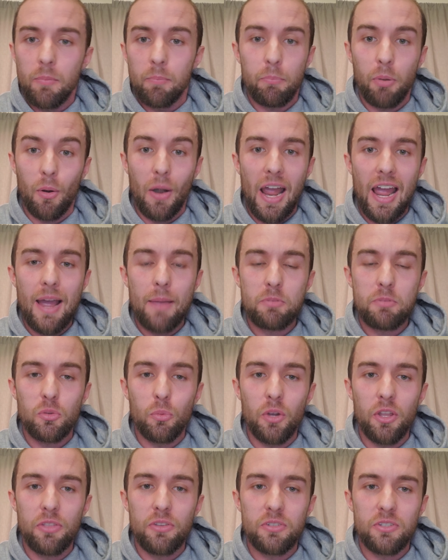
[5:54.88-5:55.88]
perhaps
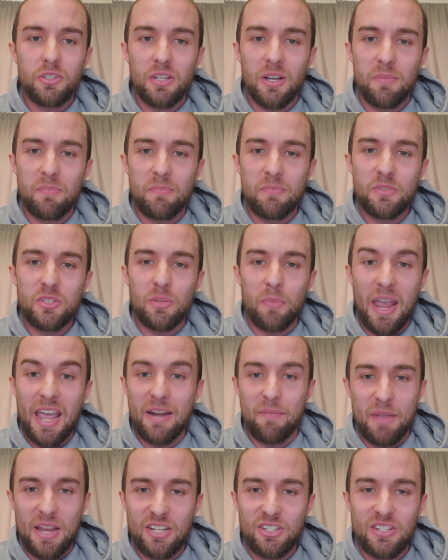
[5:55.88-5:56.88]
with some some
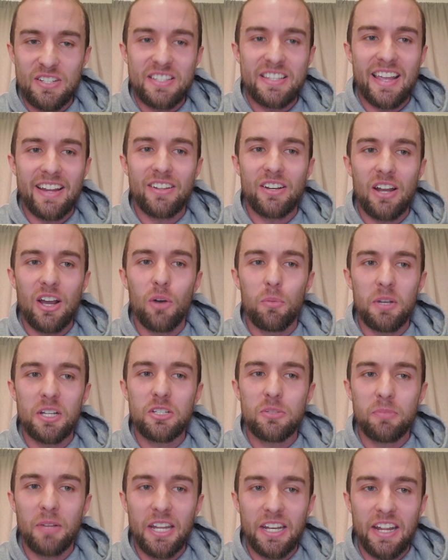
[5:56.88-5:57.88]
animations that could help
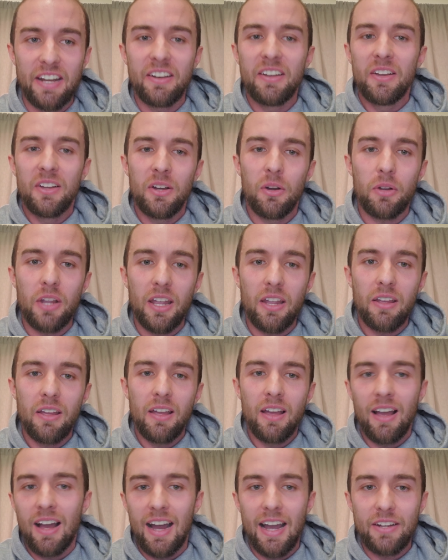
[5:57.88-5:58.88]
explain it. Okay,
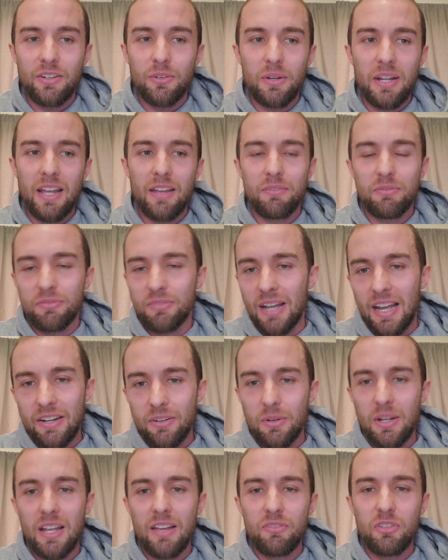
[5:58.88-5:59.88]
I don't have I
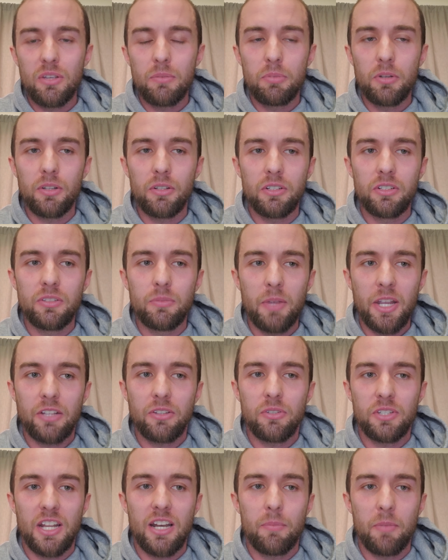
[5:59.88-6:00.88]
don't have the ability to make
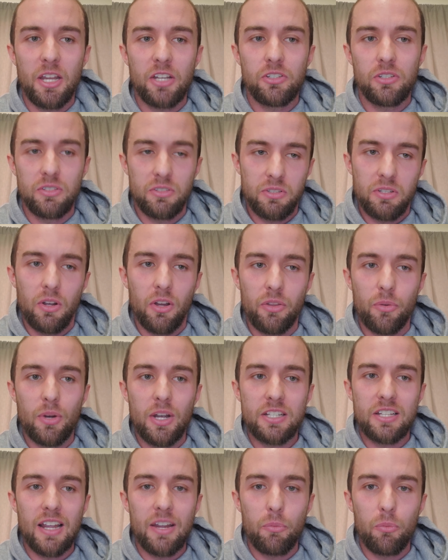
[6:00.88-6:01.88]
those animations.
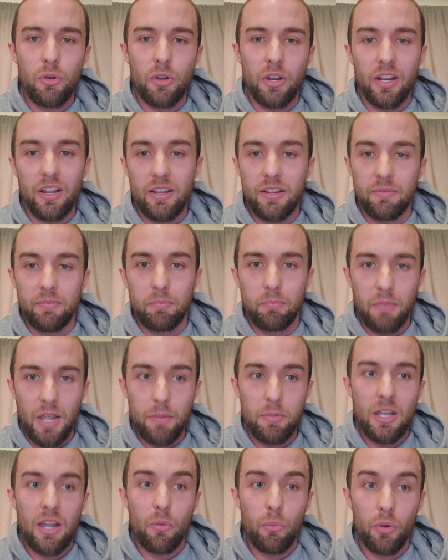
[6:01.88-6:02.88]
Otherwise, I would, and
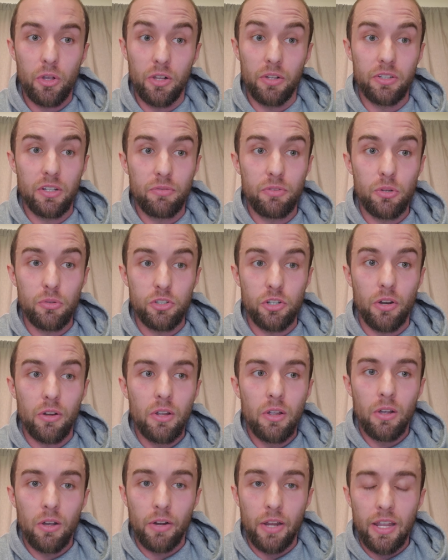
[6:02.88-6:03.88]
maybe I will in the future.
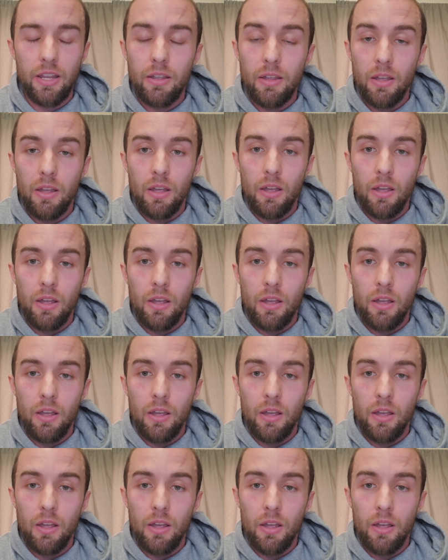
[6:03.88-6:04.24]
Okay,